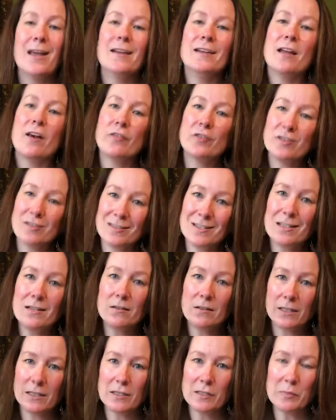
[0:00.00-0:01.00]
Now, the
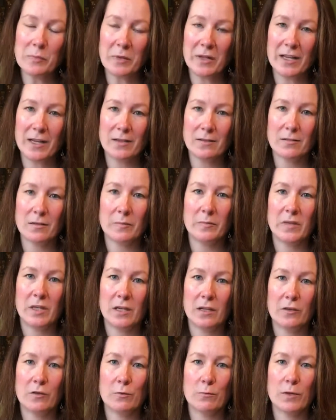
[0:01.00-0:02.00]
steel is playing
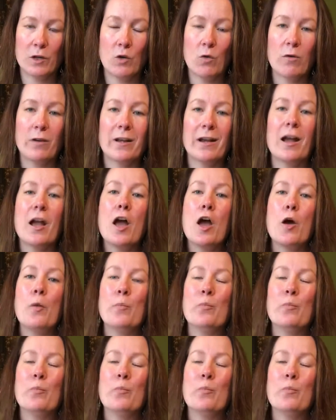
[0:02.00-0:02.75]
something in the recording,